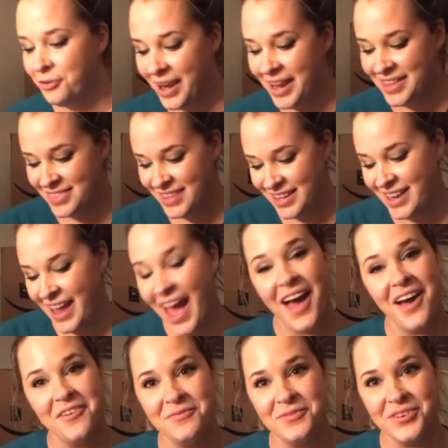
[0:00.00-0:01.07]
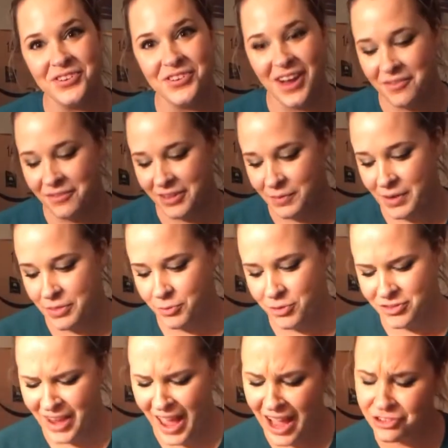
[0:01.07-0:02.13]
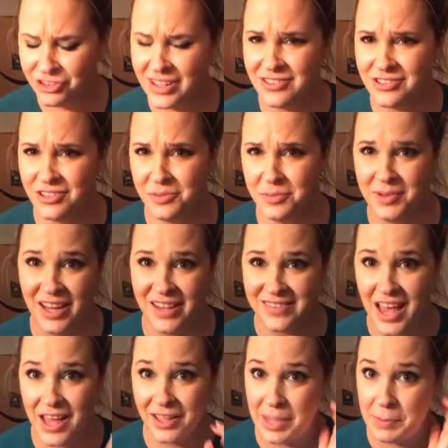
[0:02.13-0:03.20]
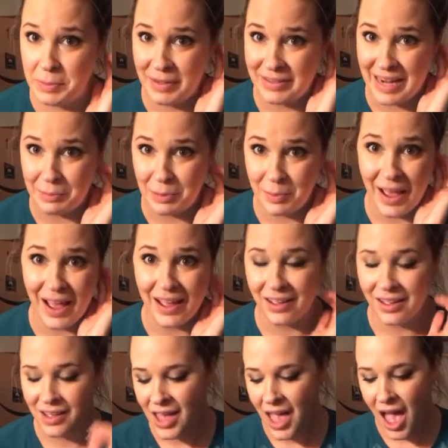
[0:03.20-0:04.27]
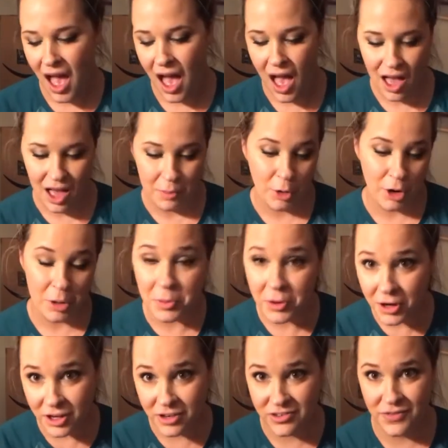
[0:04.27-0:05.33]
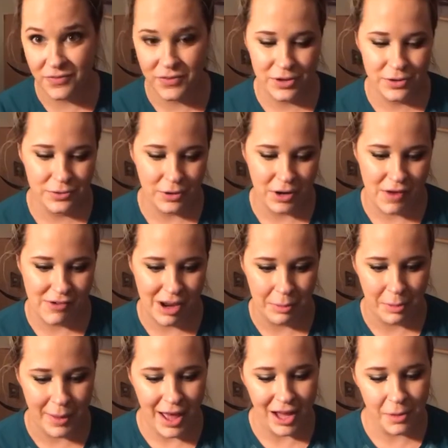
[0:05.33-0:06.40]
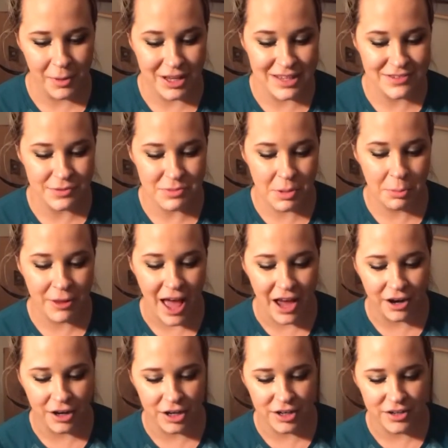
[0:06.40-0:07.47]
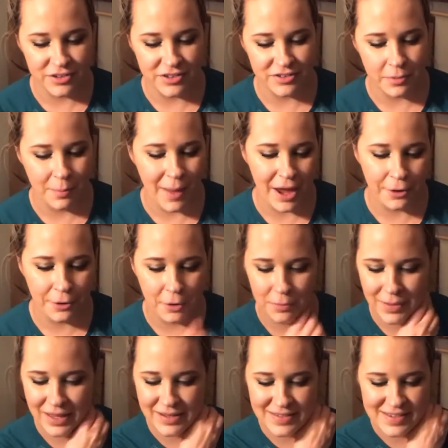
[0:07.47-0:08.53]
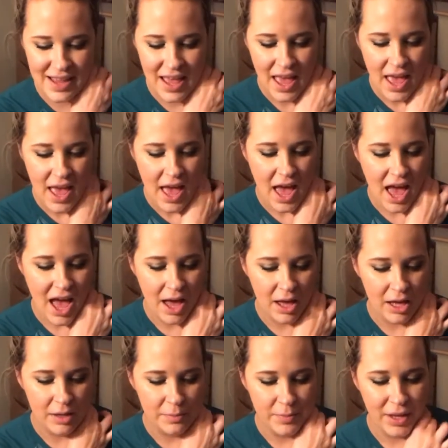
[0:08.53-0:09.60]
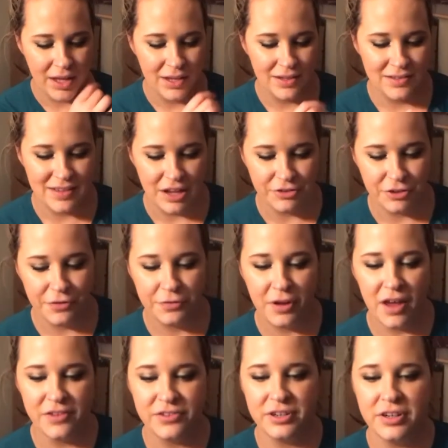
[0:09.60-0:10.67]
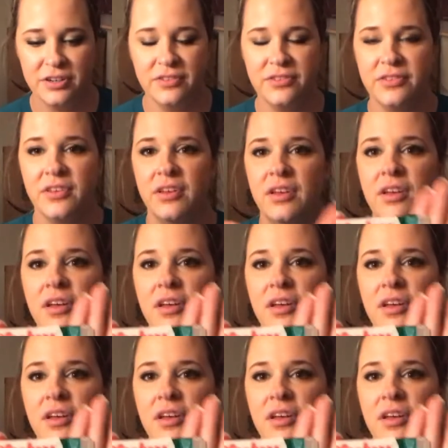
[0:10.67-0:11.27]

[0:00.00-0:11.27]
great thing to have for traveling with, which actually is just be nice to have, keep in my diaper bag um, or purse if you don't have a diaper bag, but it's from the Plackers. It's a micro mint um, dental flossers.